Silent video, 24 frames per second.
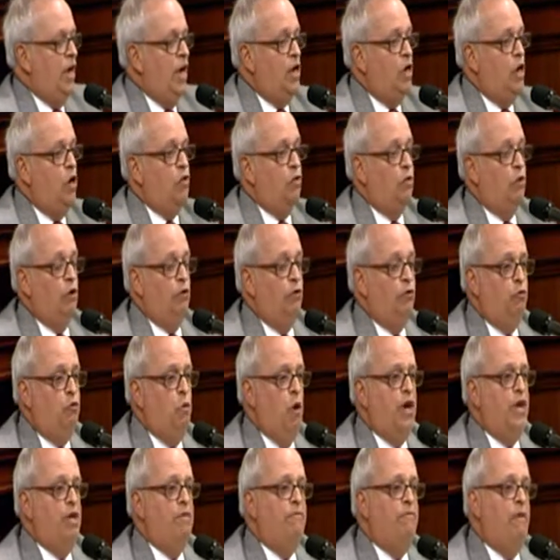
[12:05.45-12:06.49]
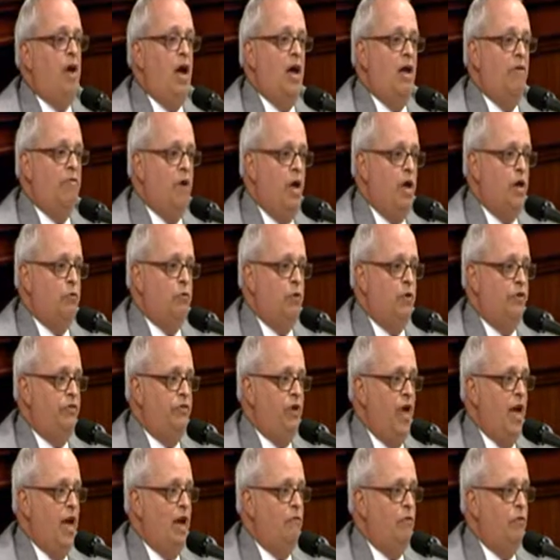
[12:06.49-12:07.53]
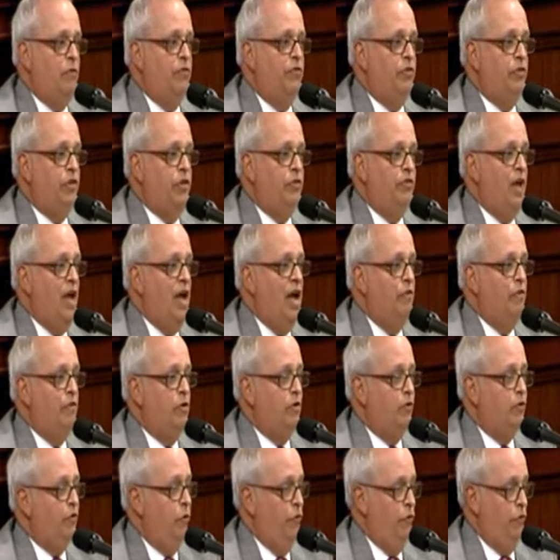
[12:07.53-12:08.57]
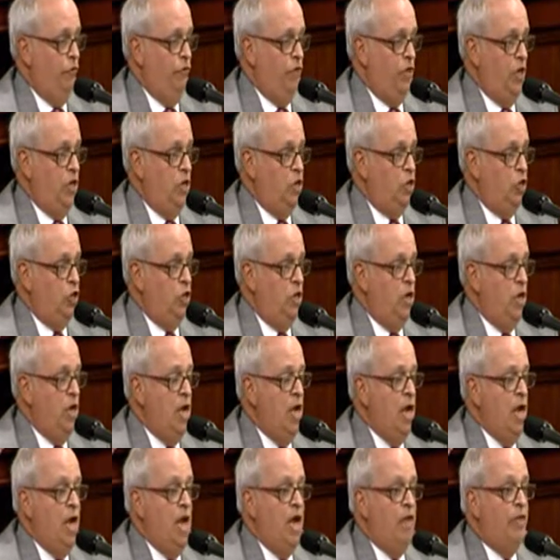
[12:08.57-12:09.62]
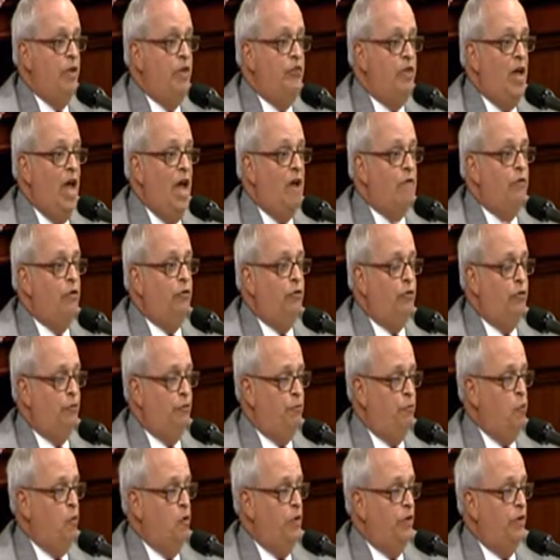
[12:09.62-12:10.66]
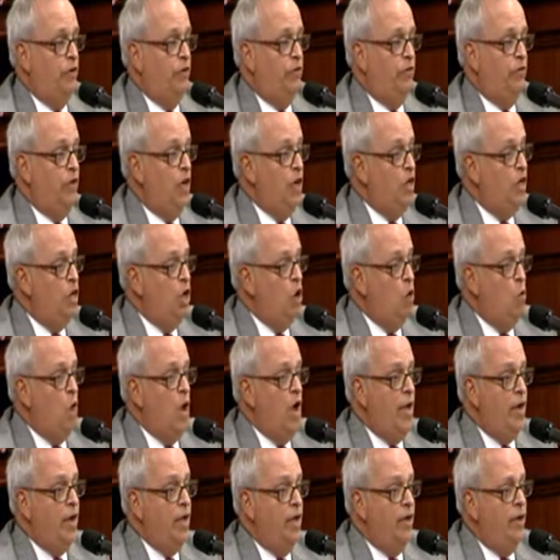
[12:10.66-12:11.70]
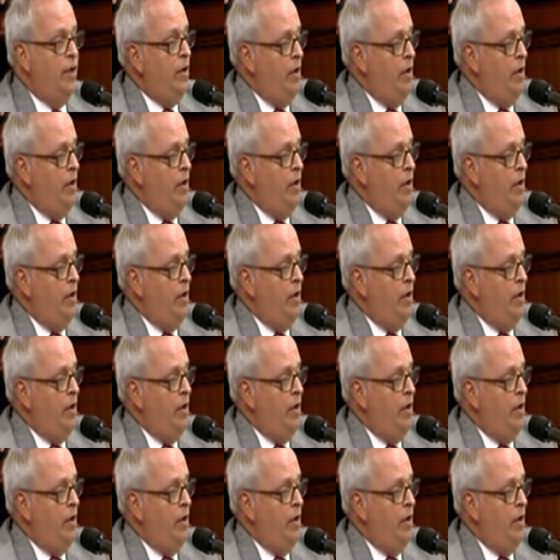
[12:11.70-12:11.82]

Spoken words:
I know there are 2,500 taverns in the Tavern Association, and the taverns are for this. And you know what?